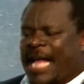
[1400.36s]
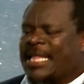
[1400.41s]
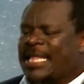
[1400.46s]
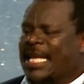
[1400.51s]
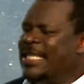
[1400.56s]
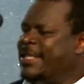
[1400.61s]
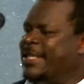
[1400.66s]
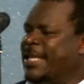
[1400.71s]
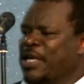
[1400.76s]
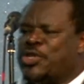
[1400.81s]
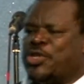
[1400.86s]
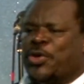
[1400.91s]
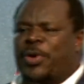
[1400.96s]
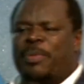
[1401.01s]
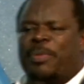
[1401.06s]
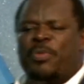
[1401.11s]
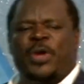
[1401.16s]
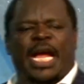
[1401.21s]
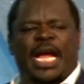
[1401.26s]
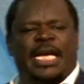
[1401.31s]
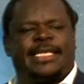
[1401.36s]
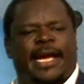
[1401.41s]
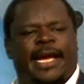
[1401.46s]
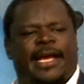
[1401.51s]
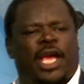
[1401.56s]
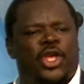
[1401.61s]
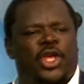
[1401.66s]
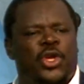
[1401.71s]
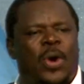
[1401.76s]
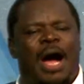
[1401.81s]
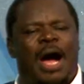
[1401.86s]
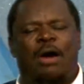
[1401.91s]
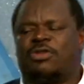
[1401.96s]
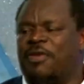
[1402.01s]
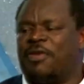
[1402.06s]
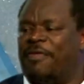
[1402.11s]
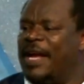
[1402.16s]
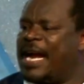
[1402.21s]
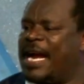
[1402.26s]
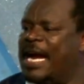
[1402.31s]
And they said to him, We are taking you
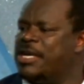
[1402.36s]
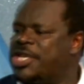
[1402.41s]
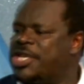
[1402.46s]
out of the